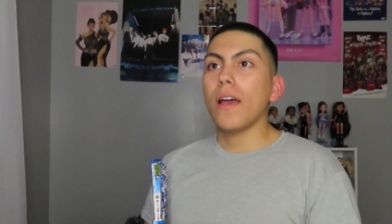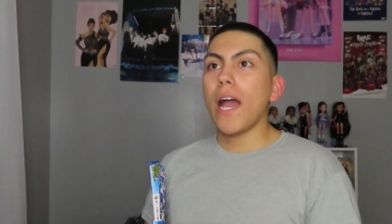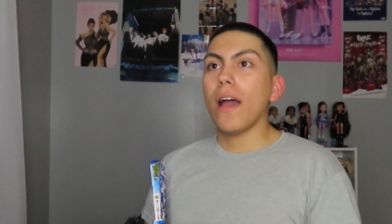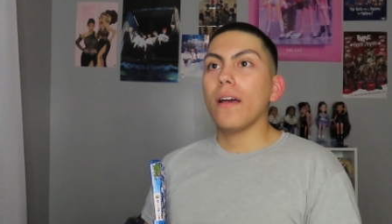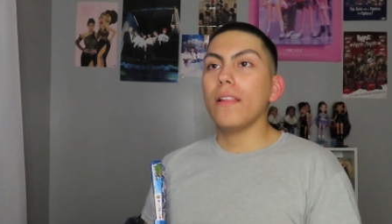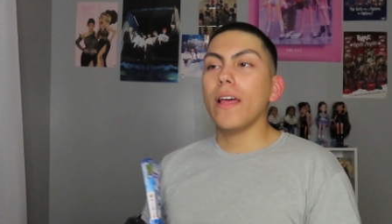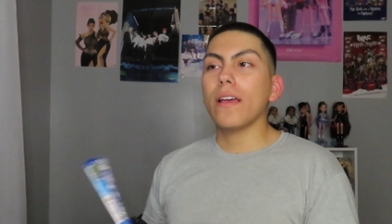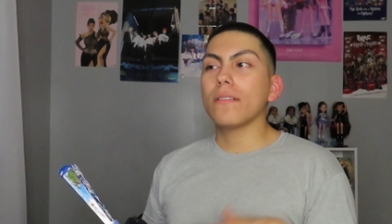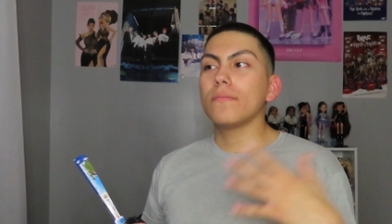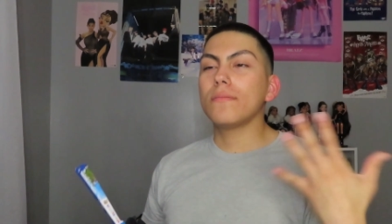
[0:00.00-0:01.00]
uh,
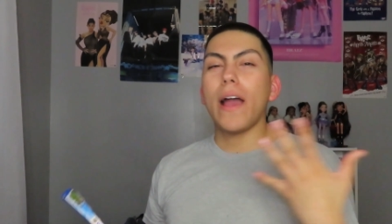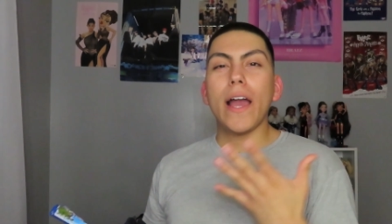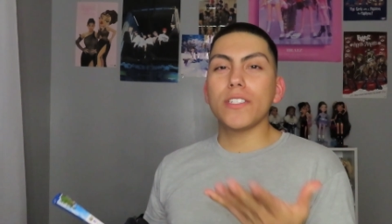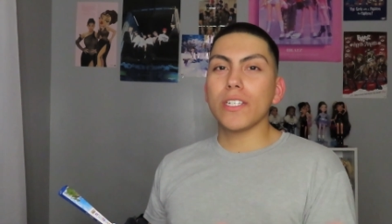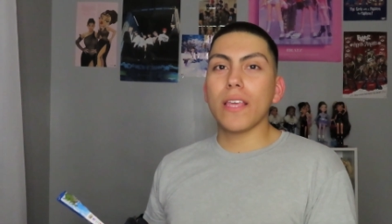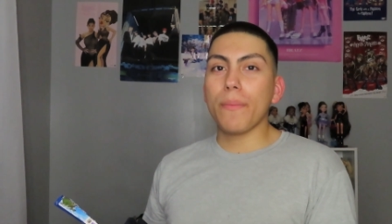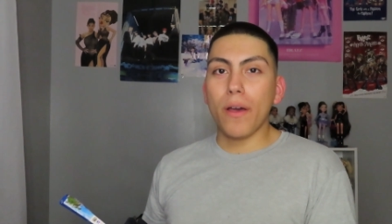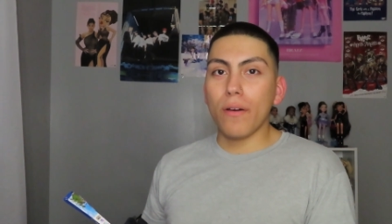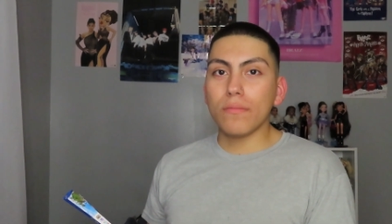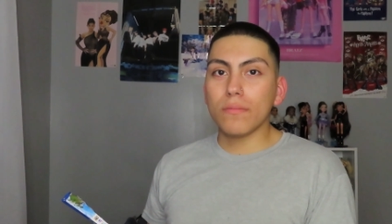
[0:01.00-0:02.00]
like I had just came
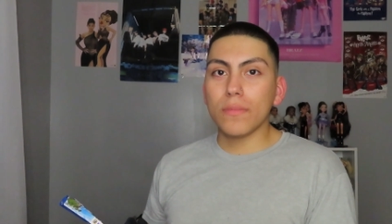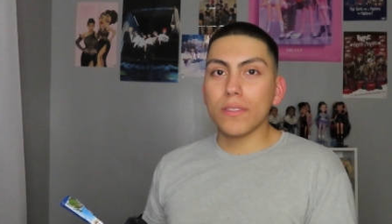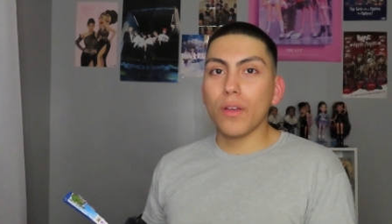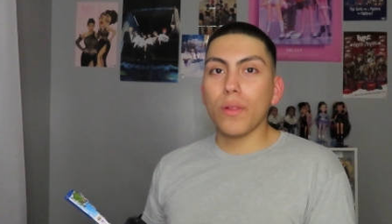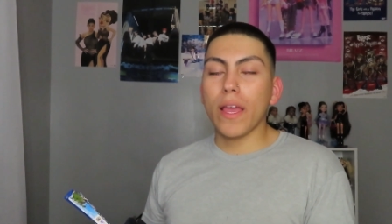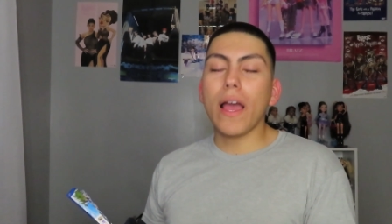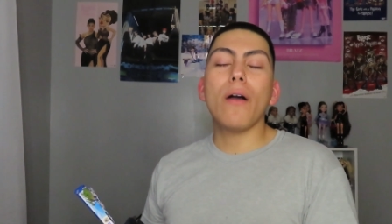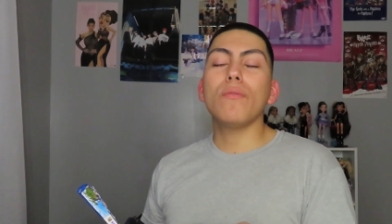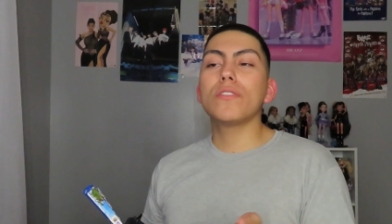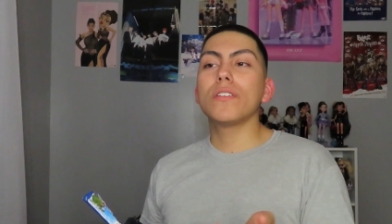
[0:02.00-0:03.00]
out, so like
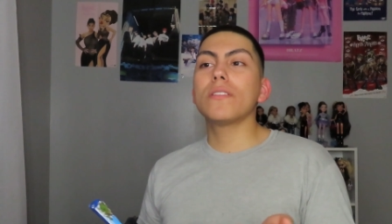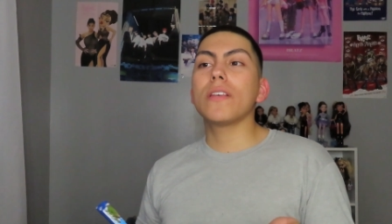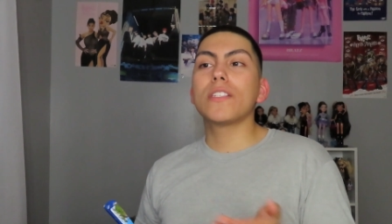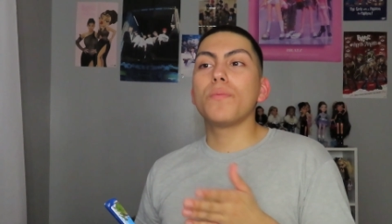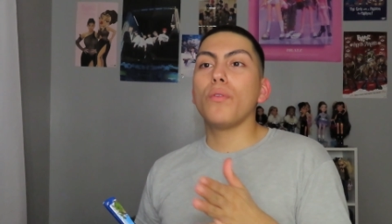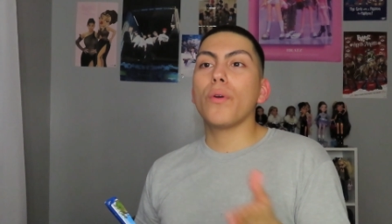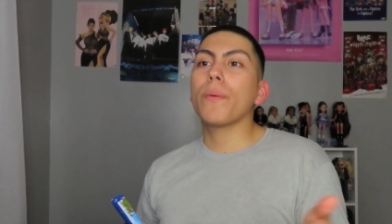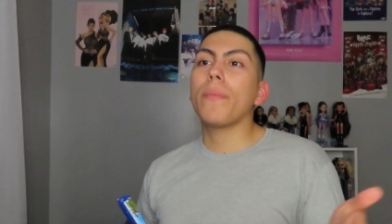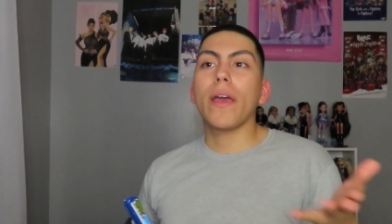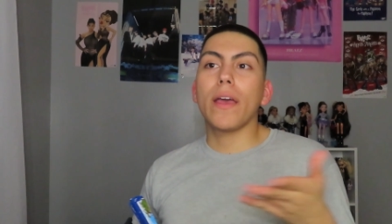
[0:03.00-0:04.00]
I was just
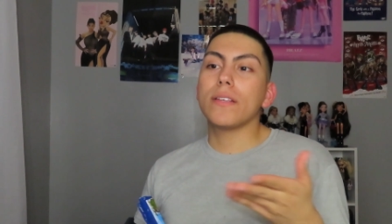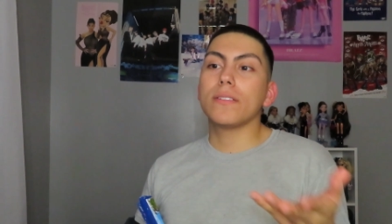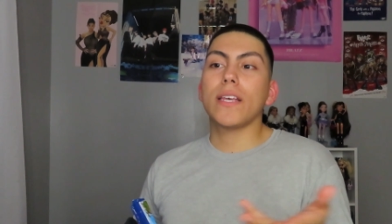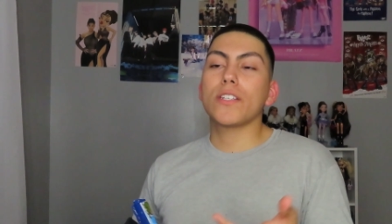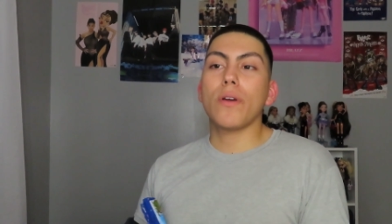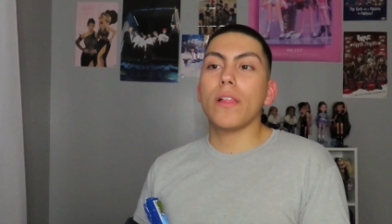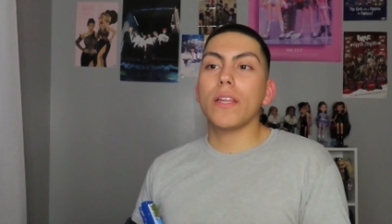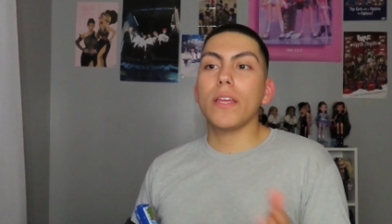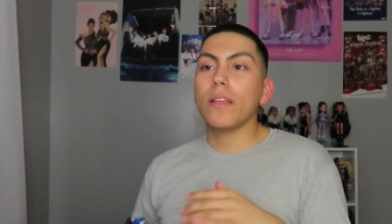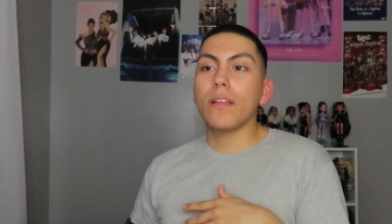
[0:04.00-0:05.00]
exploring my
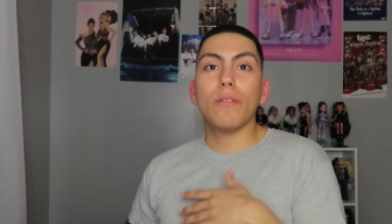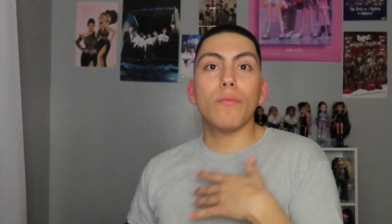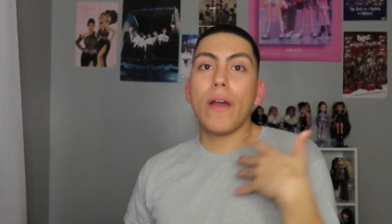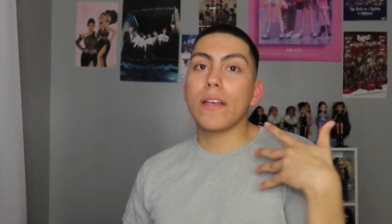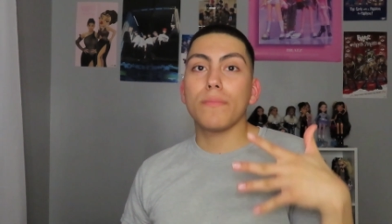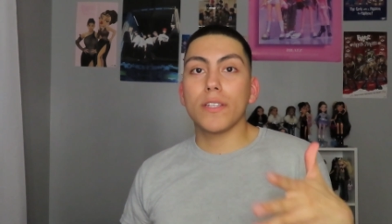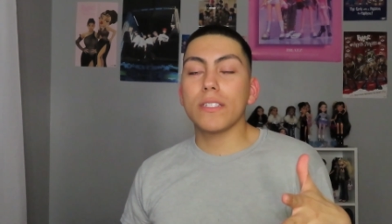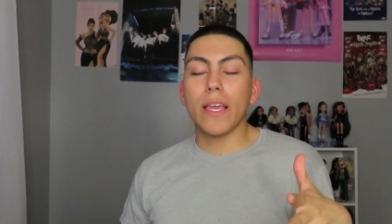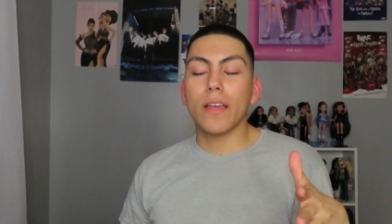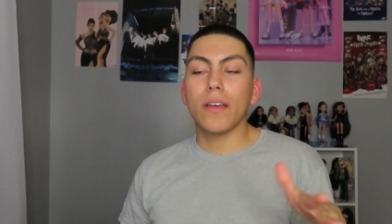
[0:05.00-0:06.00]
sexuality as much
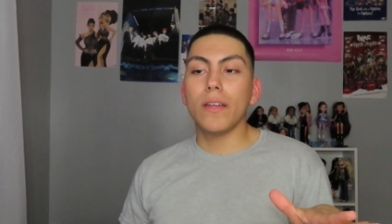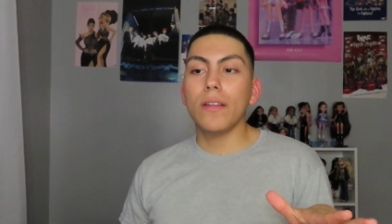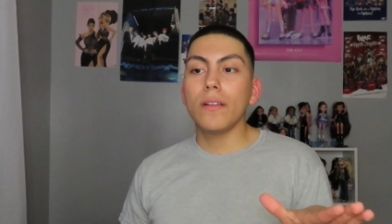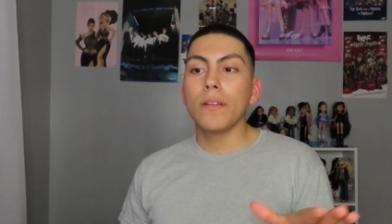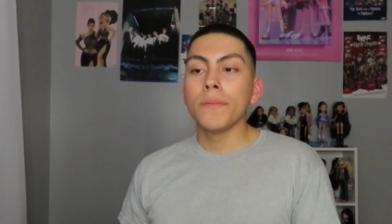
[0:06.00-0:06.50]
as I could.